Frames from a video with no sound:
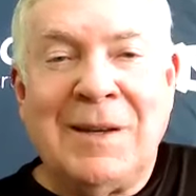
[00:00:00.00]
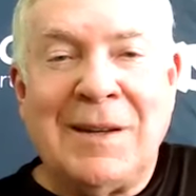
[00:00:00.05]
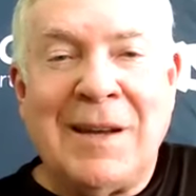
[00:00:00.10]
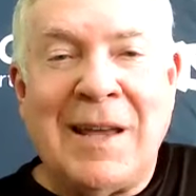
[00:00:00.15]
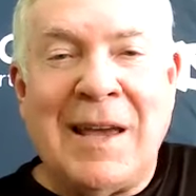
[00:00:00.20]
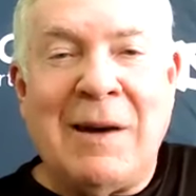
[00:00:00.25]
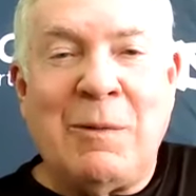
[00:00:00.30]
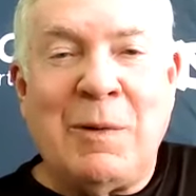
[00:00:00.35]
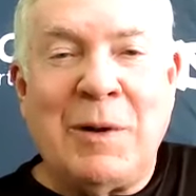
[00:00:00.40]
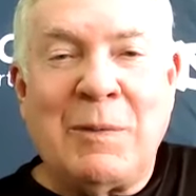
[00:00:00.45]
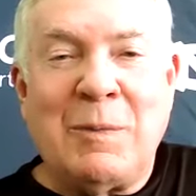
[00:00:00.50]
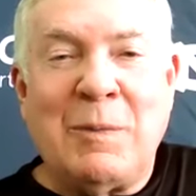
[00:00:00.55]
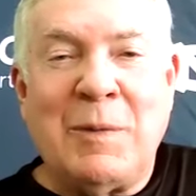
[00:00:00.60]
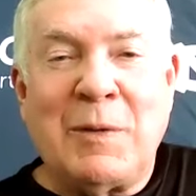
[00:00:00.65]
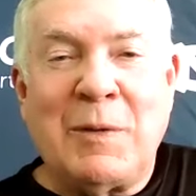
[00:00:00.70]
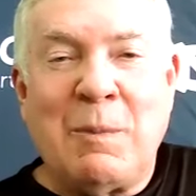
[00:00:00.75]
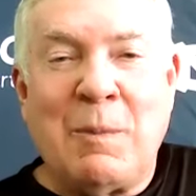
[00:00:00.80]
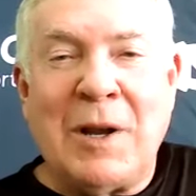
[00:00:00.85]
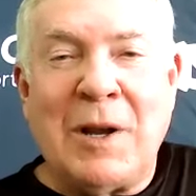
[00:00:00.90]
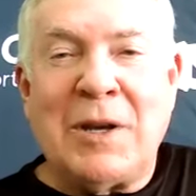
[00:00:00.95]
Now
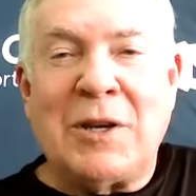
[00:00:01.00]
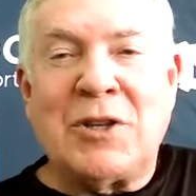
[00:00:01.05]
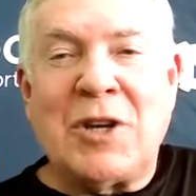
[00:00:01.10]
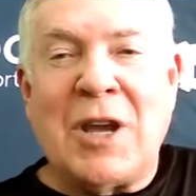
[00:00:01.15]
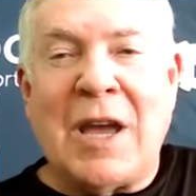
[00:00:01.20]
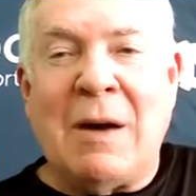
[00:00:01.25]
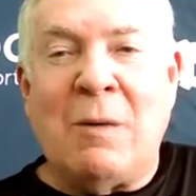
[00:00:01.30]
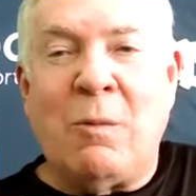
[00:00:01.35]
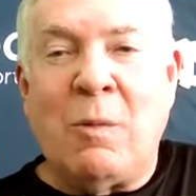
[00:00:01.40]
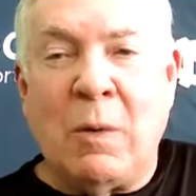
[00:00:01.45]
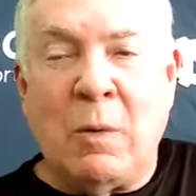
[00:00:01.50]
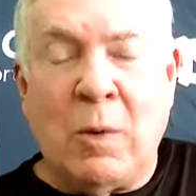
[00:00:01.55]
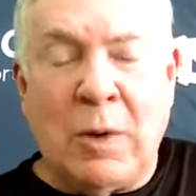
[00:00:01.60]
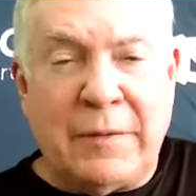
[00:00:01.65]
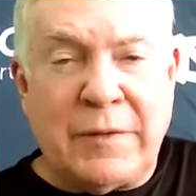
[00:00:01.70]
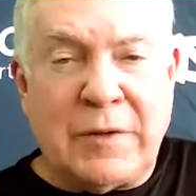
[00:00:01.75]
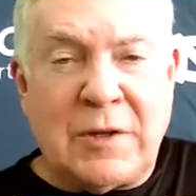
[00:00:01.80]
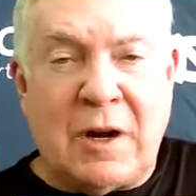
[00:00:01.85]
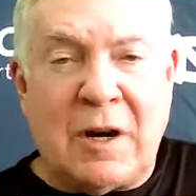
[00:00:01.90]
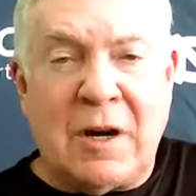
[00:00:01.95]
with British out, we would
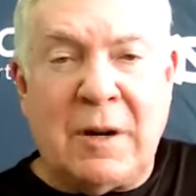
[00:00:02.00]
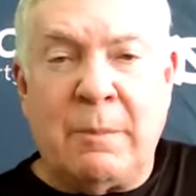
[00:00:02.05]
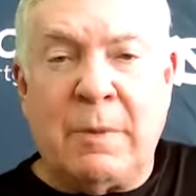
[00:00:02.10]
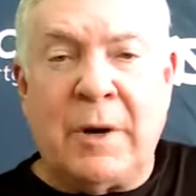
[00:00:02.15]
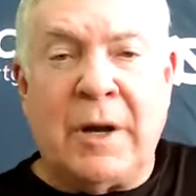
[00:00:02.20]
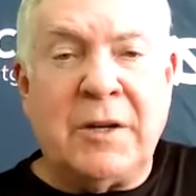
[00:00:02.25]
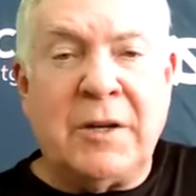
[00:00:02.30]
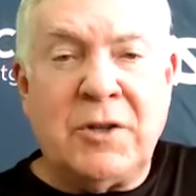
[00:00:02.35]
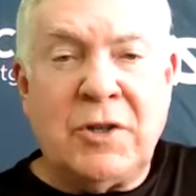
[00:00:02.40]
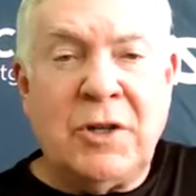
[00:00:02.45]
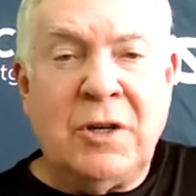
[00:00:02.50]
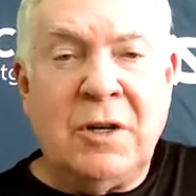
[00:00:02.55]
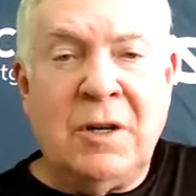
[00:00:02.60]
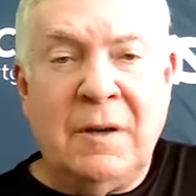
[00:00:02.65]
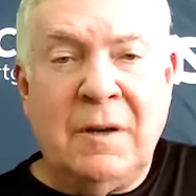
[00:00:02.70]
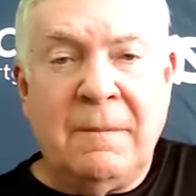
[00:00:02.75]
have started British.